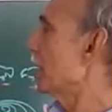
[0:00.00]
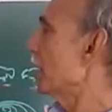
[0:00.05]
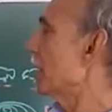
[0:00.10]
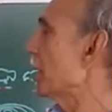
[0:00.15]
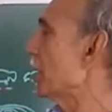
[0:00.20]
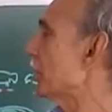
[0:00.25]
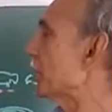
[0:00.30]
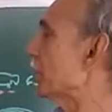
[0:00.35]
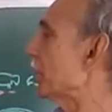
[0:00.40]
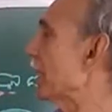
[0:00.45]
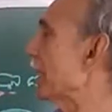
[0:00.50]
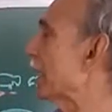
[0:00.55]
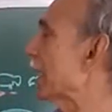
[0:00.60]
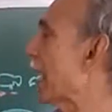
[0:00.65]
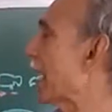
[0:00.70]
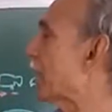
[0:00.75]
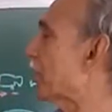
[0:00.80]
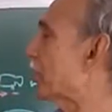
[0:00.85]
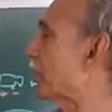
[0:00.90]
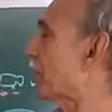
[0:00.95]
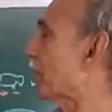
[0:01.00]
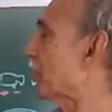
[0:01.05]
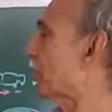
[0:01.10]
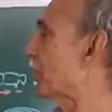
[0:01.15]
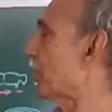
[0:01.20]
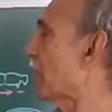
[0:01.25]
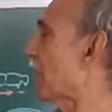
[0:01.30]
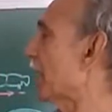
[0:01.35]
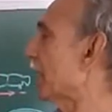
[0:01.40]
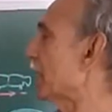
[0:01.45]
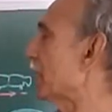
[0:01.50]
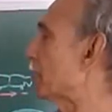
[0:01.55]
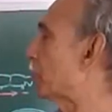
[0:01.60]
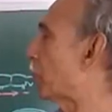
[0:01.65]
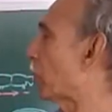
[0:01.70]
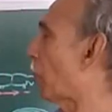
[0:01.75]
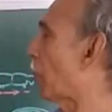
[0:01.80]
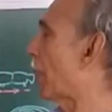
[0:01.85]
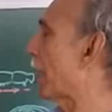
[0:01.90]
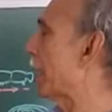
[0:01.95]
Each ring-like structure is
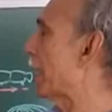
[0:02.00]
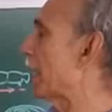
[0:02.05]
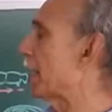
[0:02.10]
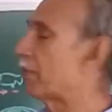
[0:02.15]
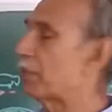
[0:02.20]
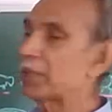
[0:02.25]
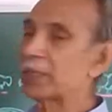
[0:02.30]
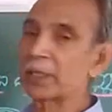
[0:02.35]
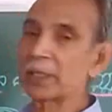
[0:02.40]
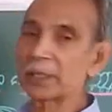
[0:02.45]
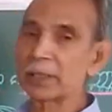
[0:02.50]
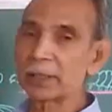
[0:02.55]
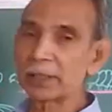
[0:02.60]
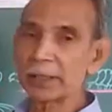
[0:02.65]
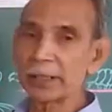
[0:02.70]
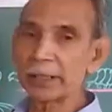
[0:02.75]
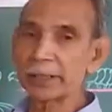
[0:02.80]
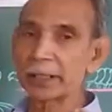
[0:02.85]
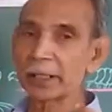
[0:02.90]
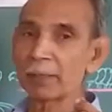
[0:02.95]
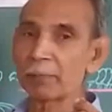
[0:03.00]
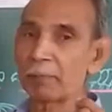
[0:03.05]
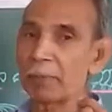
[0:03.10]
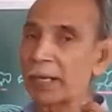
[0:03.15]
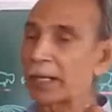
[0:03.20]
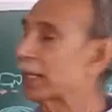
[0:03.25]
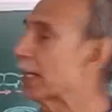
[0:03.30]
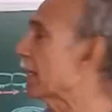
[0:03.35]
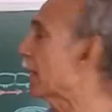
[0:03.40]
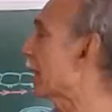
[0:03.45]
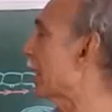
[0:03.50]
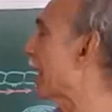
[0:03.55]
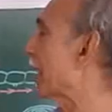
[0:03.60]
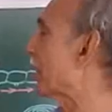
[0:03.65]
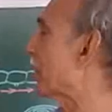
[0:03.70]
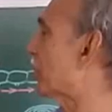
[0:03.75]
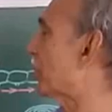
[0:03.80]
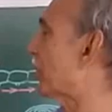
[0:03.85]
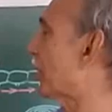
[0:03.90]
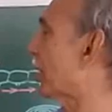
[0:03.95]
provided with this little
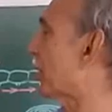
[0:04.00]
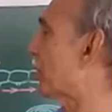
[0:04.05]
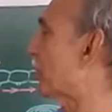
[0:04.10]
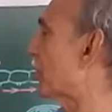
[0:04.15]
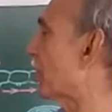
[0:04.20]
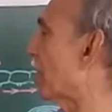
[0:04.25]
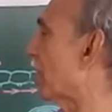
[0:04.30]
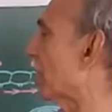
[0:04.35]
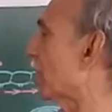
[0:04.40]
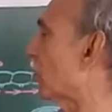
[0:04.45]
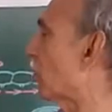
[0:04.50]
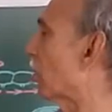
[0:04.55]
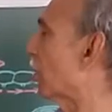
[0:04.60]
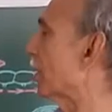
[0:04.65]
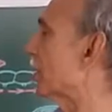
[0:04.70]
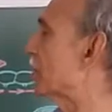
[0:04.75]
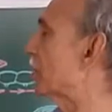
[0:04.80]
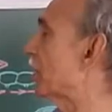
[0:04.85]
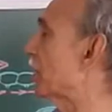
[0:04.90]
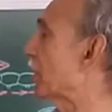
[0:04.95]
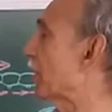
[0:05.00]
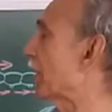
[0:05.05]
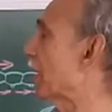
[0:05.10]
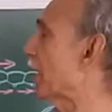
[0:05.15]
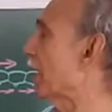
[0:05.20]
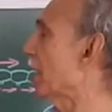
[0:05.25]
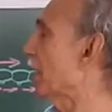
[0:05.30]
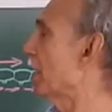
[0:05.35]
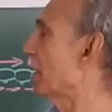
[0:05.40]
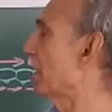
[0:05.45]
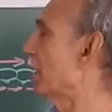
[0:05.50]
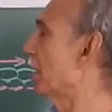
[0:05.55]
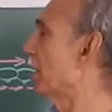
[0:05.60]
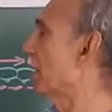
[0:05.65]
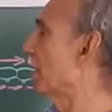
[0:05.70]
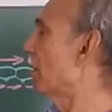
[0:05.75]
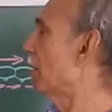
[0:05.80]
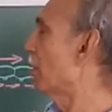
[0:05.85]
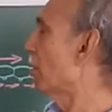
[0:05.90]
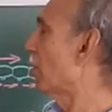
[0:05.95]
finger-like structure called Cbse
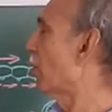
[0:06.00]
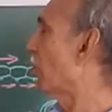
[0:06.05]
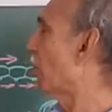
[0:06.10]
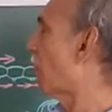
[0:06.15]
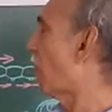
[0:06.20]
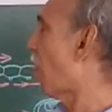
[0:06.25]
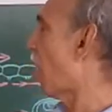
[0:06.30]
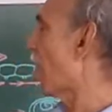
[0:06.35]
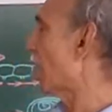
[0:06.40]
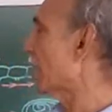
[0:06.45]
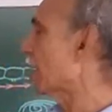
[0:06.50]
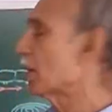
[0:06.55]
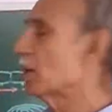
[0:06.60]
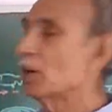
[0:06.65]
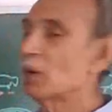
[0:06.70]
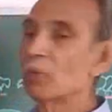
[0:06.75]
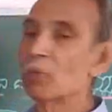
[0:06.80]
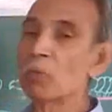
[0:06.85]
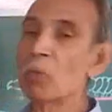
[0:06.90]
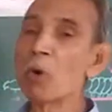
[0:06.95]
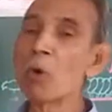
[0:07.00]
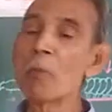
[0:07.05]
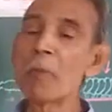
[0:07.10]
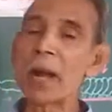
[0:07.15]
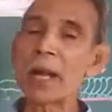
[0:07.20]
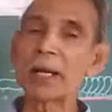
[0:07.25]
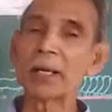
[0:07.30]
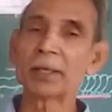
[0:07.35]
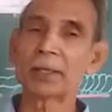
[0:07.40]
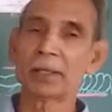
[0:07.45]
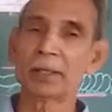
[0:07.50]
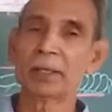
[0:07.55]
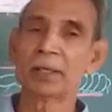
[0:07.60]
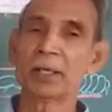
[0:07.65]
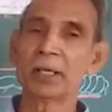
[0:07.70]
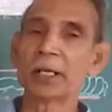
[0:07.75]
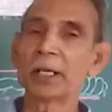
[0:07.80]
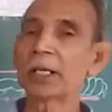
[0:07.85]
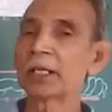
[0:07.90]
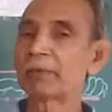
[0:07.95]
for movement.
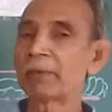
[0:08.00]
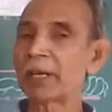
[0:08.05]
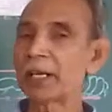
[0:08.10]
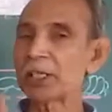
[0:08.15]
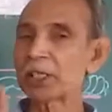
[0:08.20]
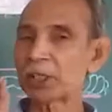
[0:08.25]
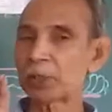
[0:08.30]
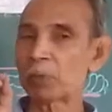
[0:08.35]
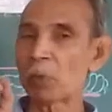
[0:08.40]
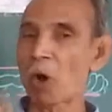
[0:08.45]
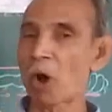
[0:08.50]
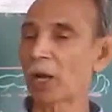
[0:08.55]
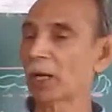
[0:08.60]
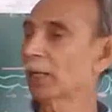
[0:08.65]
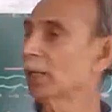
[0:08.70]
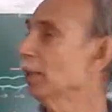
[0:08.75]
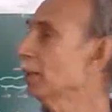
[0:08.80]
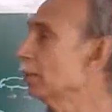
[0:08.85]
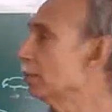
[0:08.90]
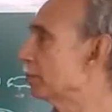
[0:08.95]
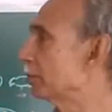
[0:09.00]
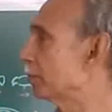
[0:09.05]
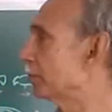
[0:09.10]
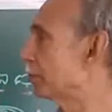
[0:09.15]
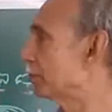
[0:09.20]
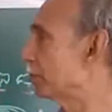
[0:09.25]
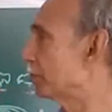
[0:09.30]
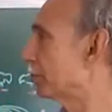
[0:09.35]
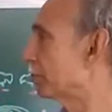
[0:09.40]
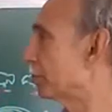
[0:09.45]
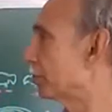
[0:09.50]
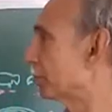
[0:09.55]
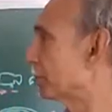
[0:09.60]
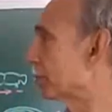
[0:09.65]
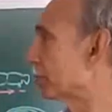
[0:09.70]
It is very small.